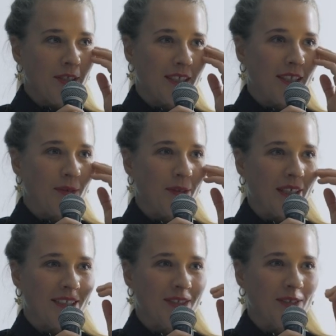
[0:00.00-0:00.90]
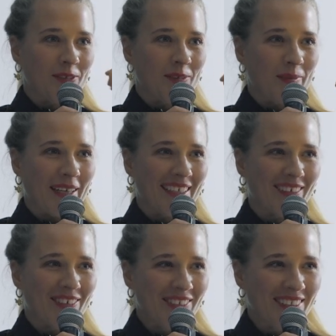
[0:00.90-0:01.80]
and then we'll get to main
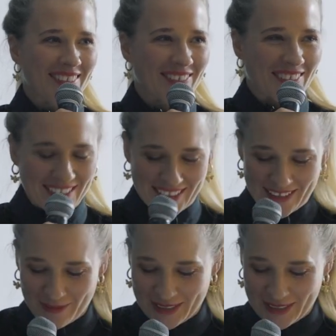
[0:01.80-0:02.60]
course, which is going to be